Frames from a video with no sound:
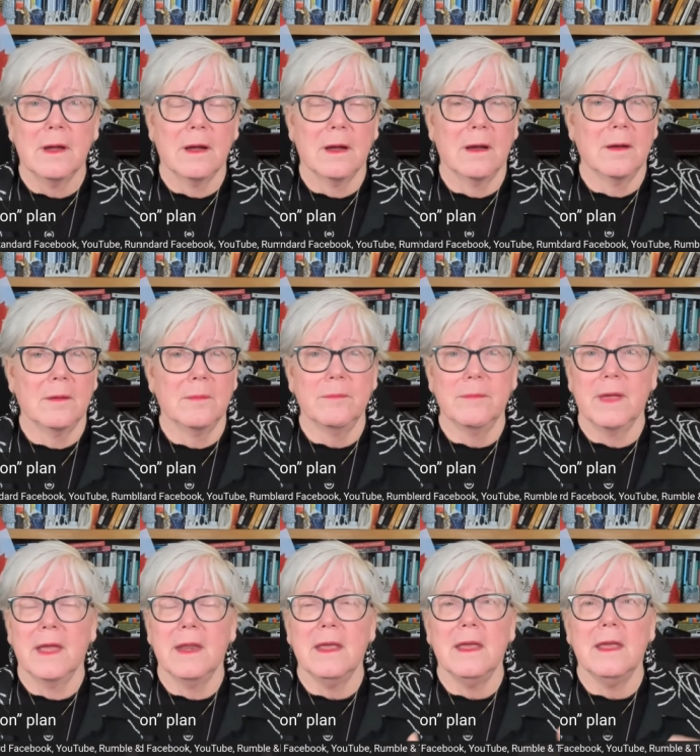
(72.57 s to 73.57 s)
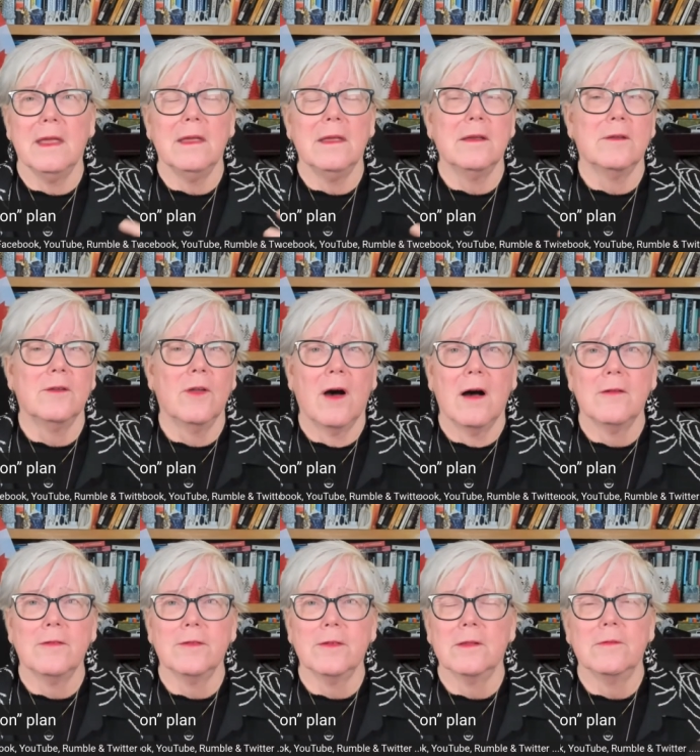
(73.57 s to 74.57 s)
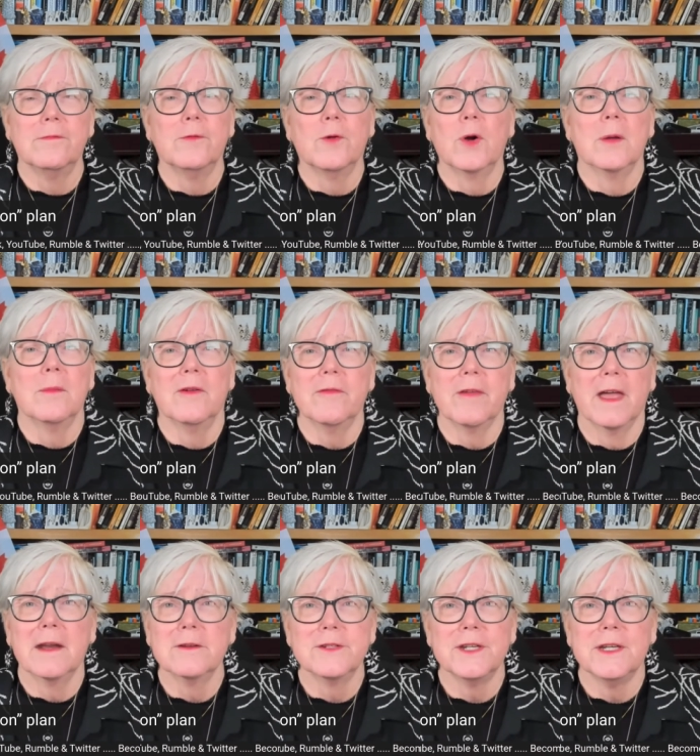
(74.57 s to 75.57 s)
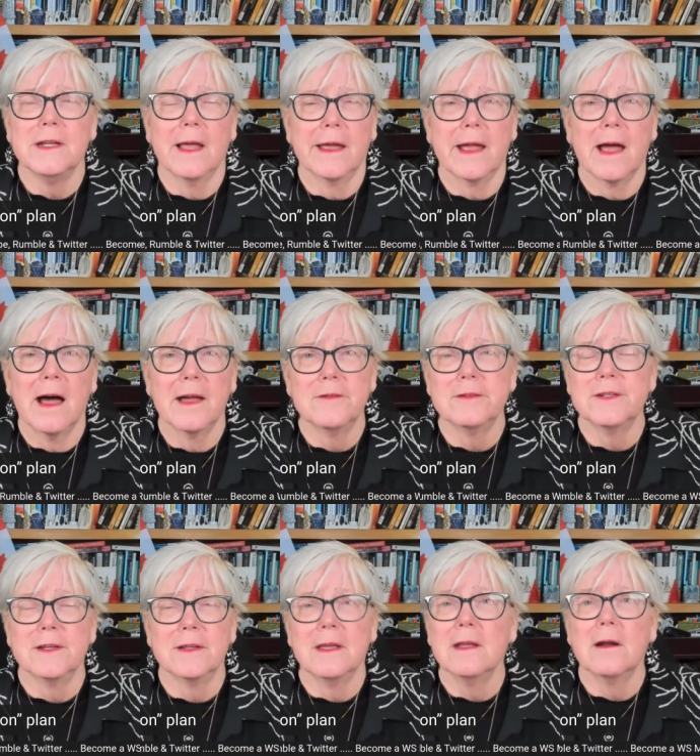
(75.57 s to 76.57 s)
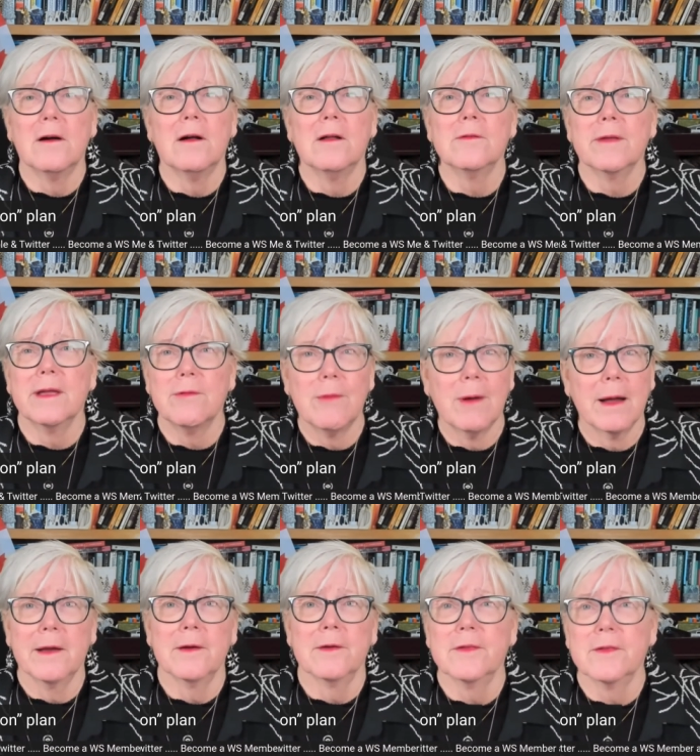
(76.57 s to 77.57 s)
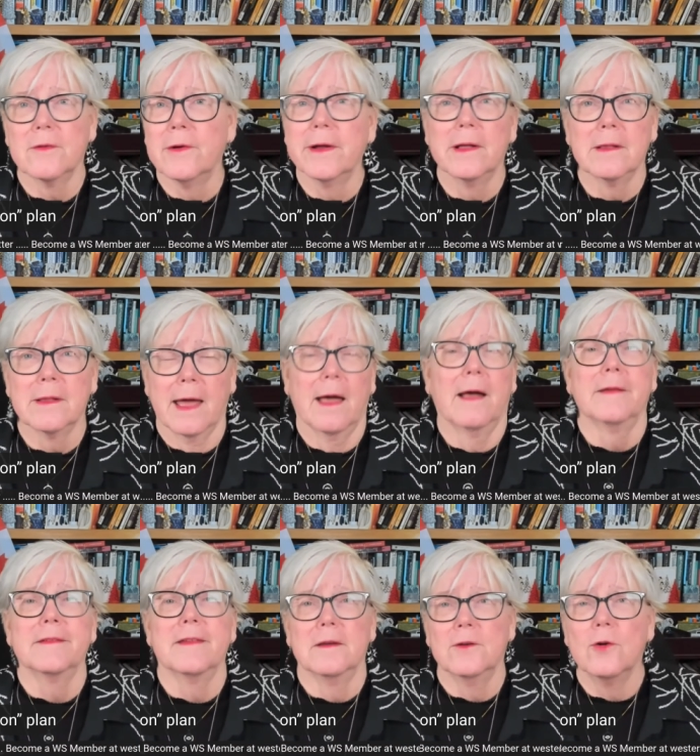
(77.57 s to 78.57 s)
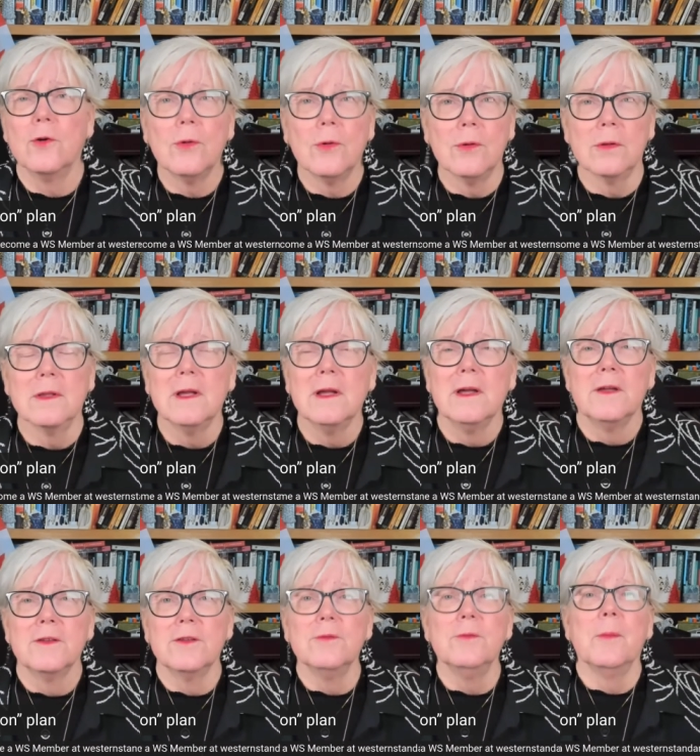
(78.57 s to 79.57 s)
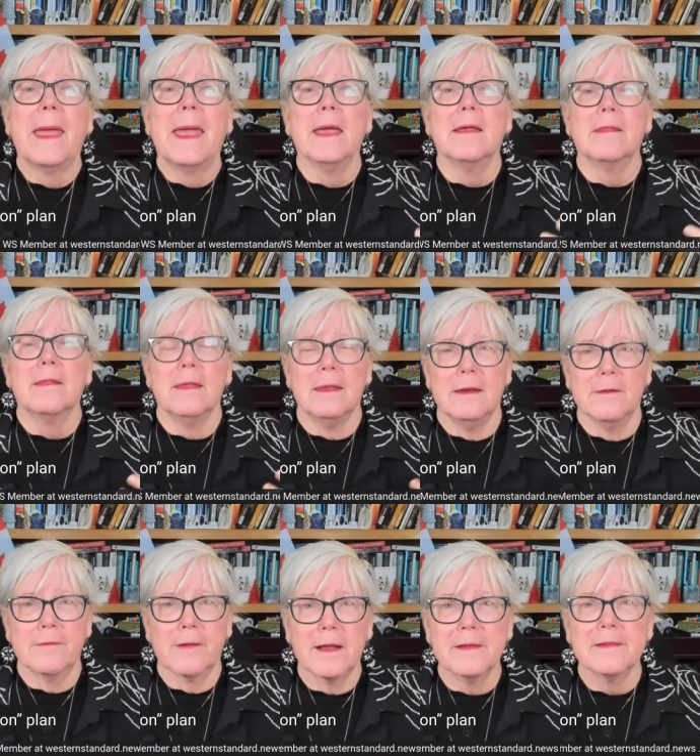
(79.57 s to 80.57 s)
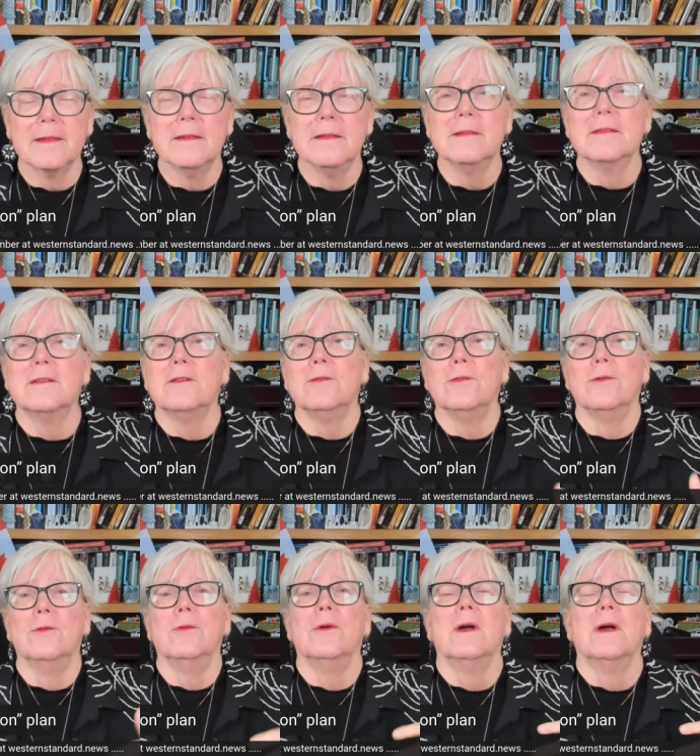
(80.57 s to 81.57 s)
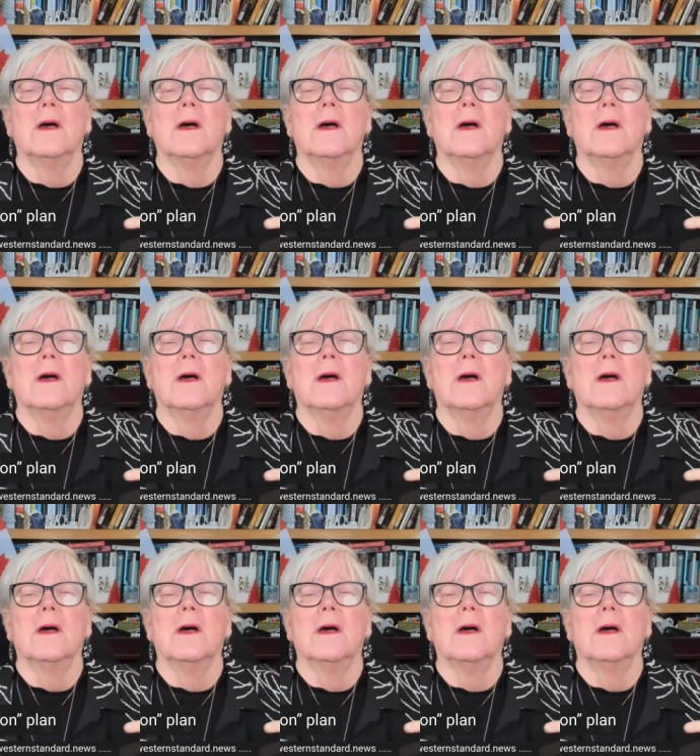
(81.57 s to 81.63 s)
um, any novel form of energy like hydrogen, it all requires oil, gas, and coal to make the devices, to